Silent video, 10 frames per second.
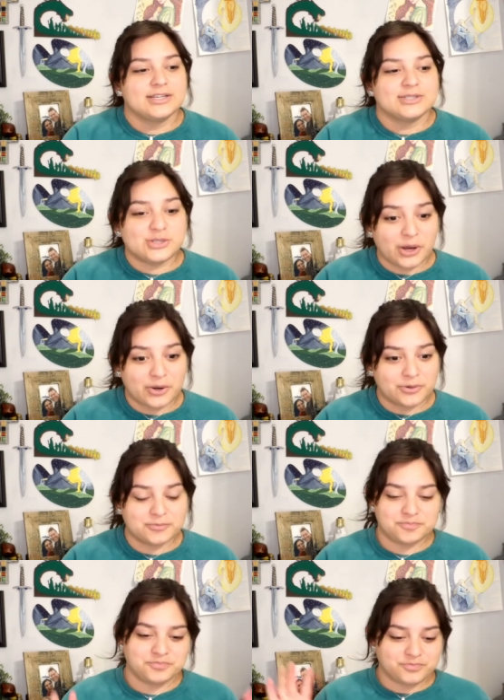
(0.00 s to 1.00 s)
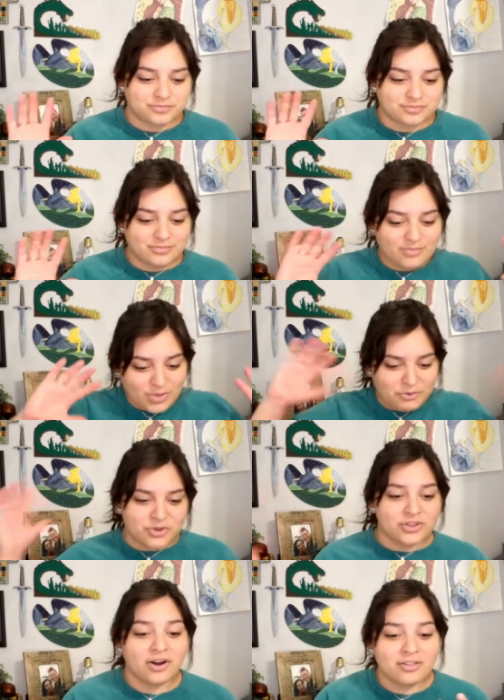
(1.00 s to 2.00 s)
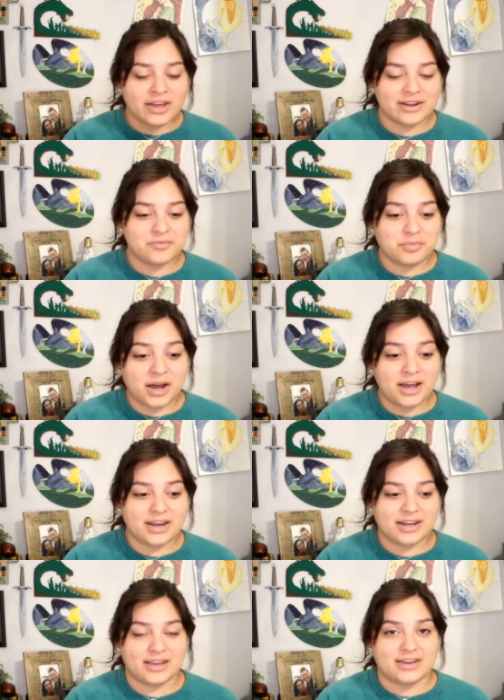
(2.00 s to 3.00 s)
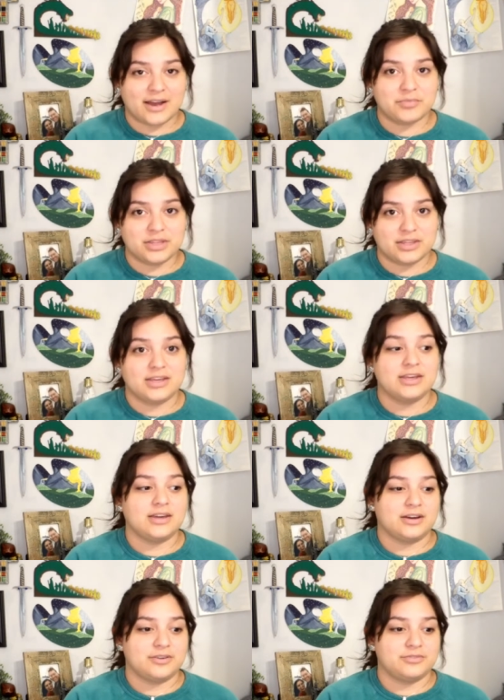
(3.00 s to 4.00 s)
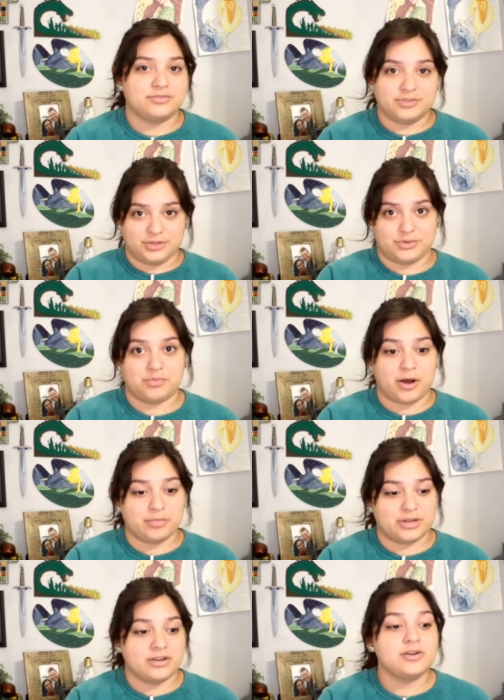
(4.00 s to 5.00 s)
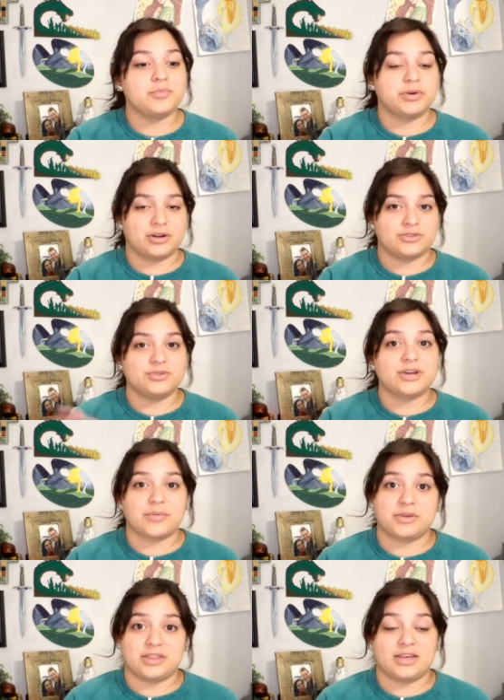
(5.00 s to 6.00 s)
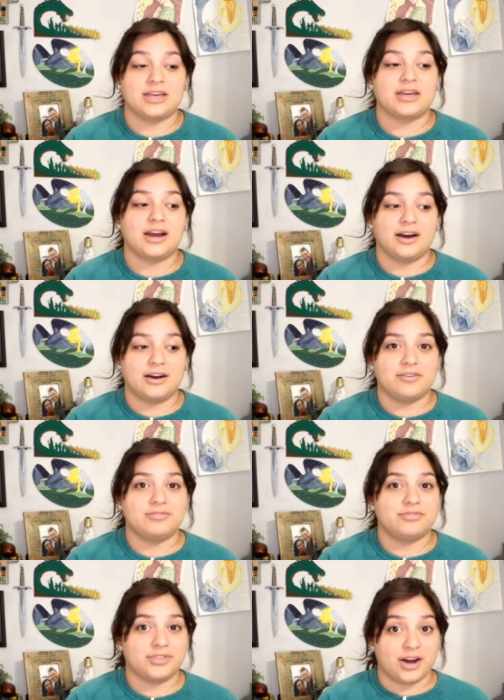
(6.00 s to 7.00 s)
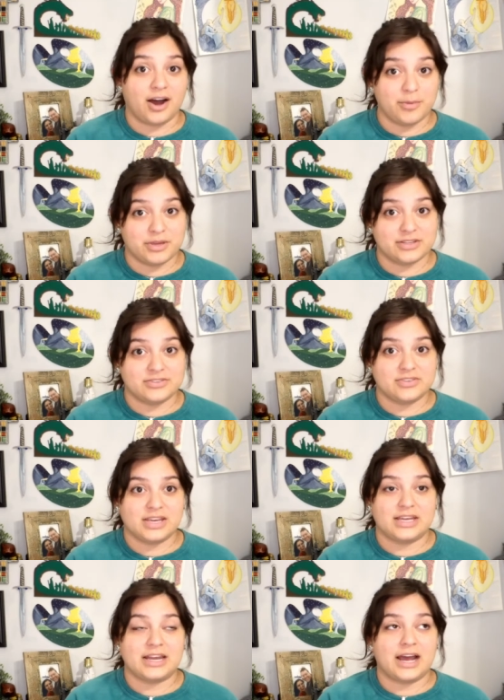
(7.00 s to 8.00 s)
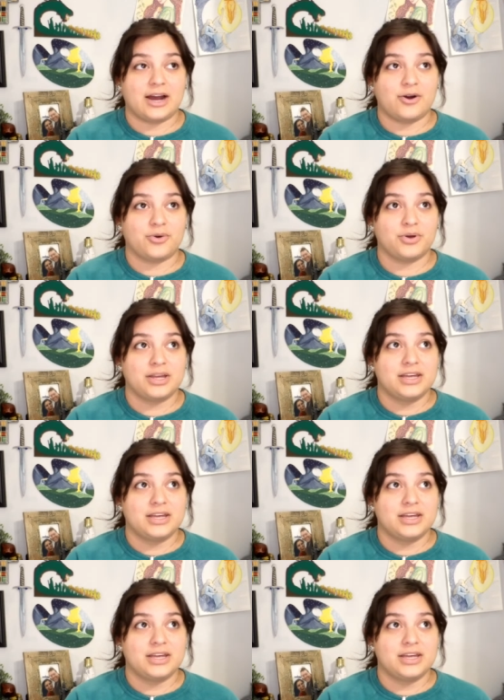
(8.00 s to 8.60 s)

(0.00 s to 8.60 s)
So with all that in mind, it got me thinking of, you know, Bombadil, but also got me thinking of the hobbits and how